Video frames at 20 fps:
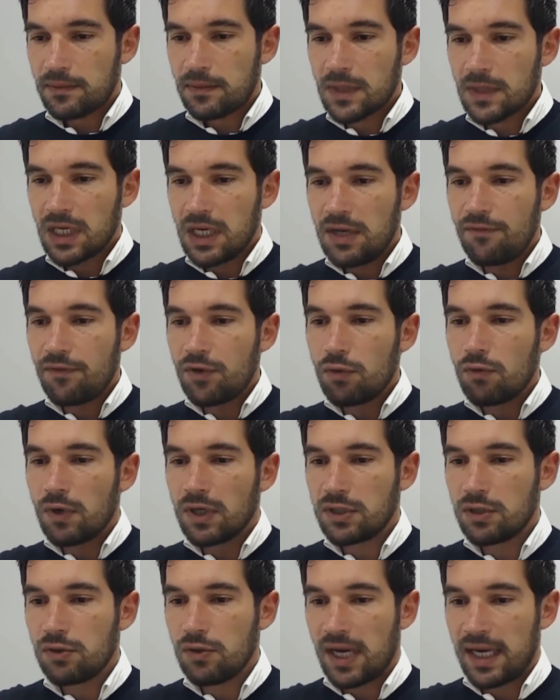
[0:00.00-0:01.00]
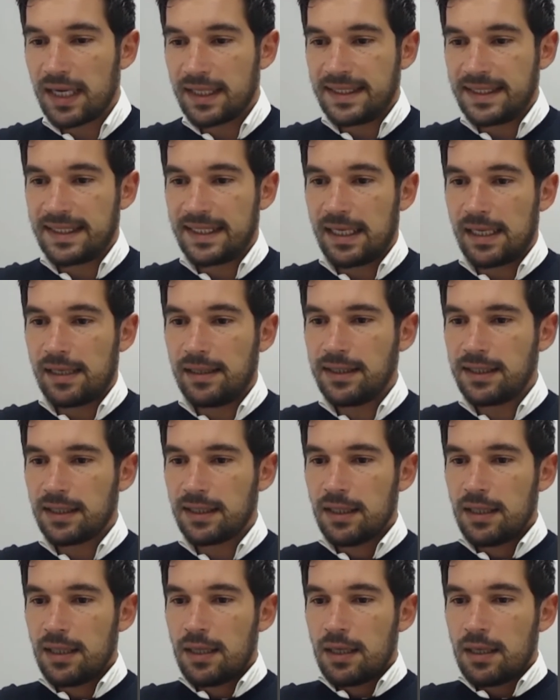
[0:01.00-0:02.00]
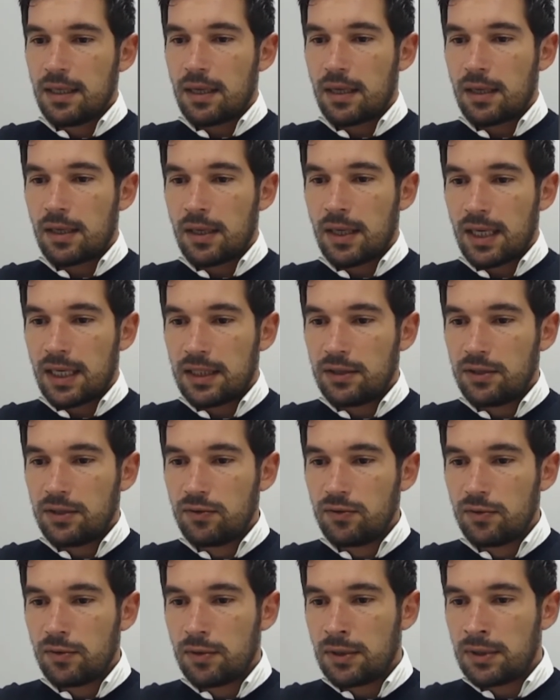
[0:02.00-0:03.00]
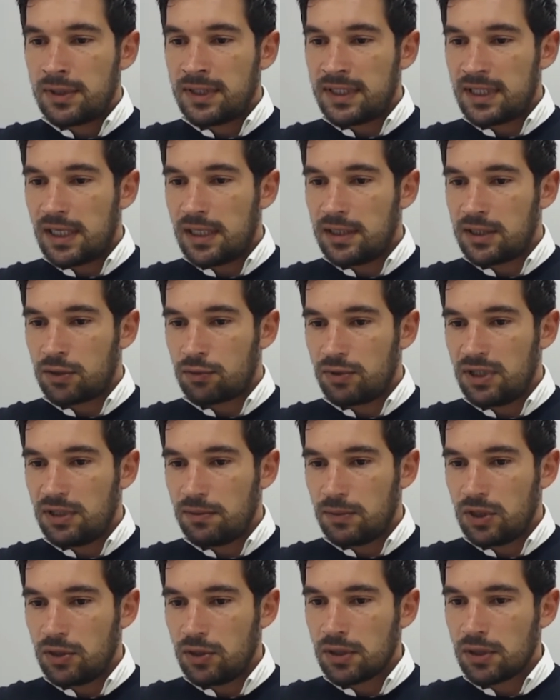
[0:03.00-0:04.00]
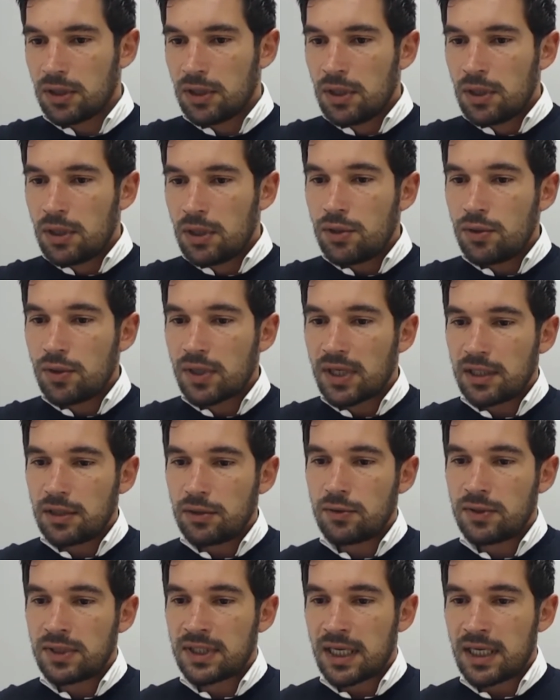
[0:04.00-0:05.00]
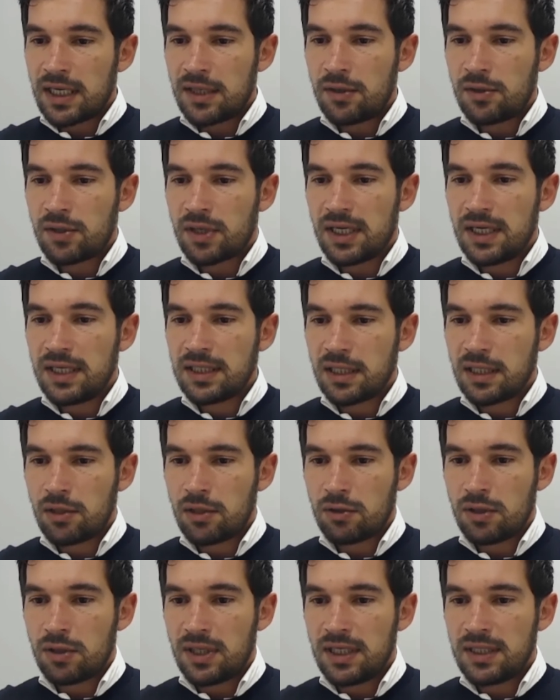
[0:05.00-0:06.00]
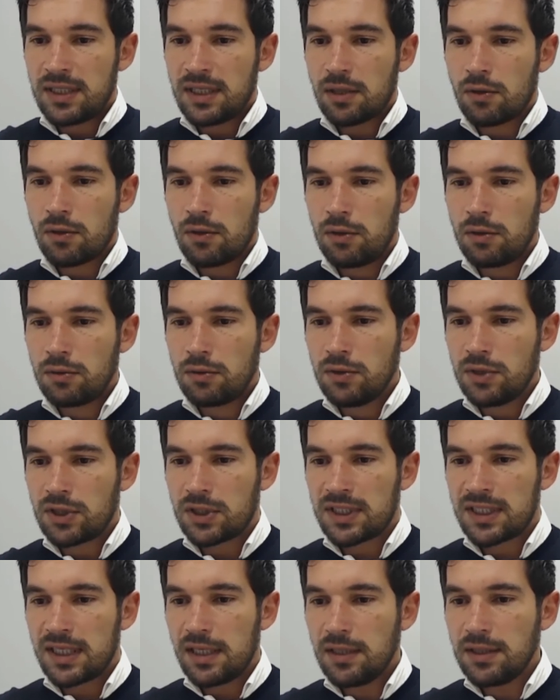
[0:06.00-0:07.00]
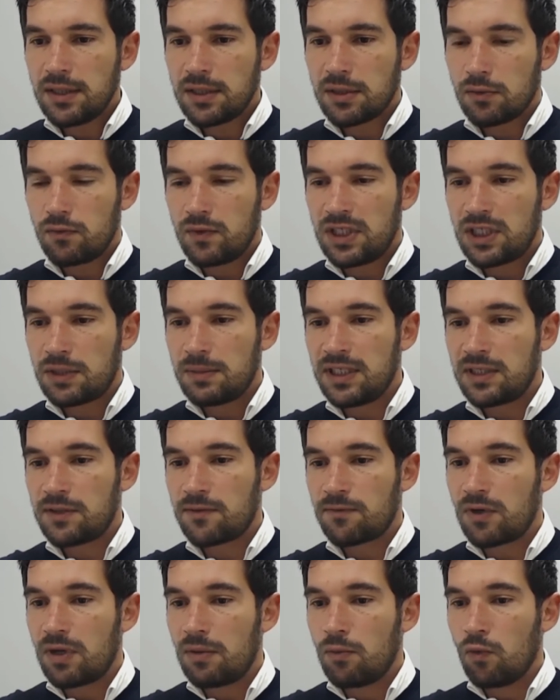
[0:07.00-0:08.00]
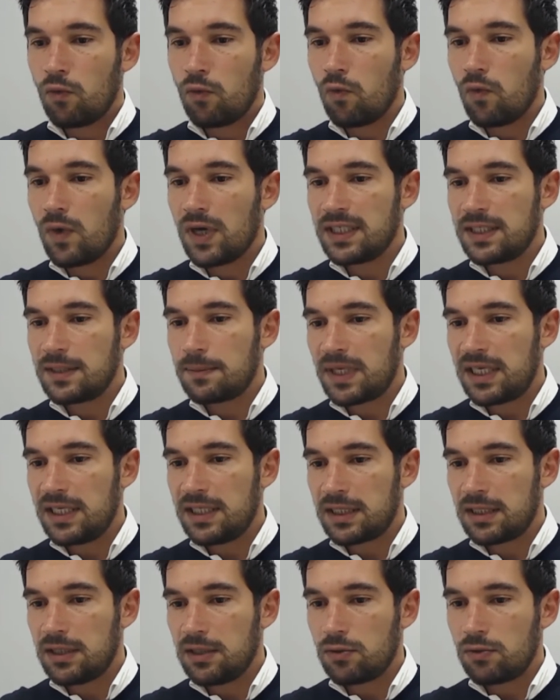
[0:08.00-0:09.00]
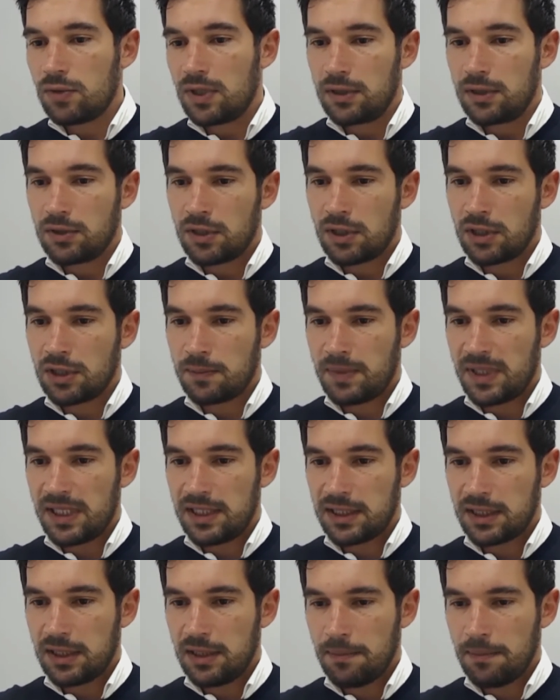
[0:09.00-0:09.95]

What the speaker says: If you want to add cells and do a cells treatment, you can use either heterologous cells, which means from one species to another species,